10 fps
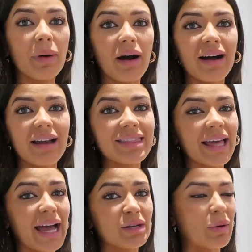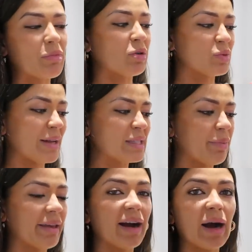But they had one more, so I had to
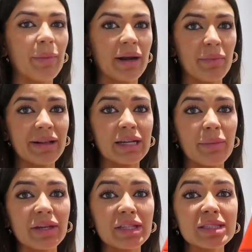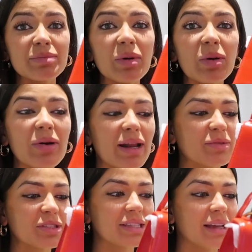pick it up, and I picked it up in a small,
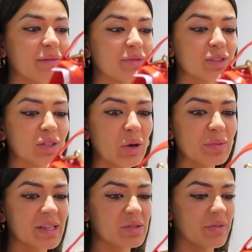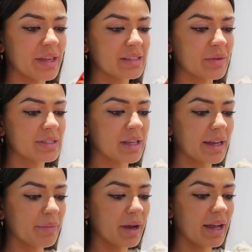and I'm so obsessed with it. So it's
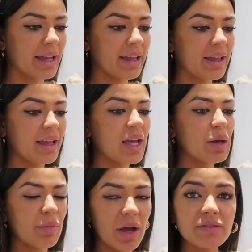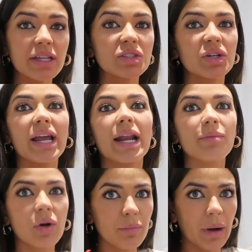like my birthday treat, and
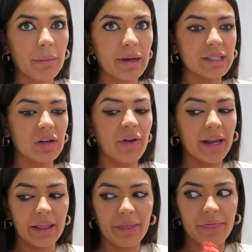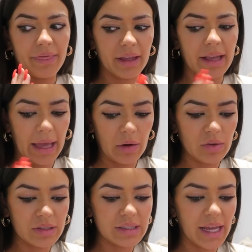I'm not buying myself anything
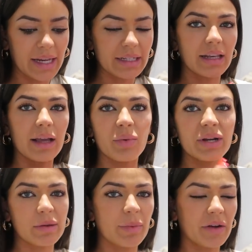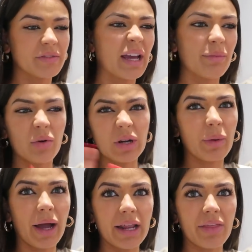else, and like when it's my birthday I'm not going to
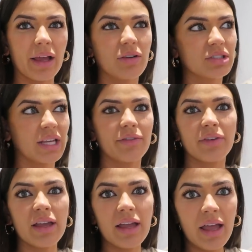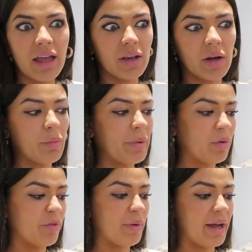buy anything. I'll just have, you know, a
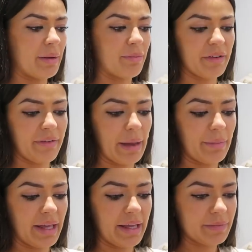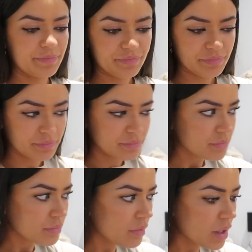meal with my family and
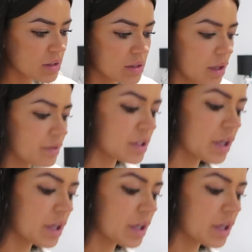stuff.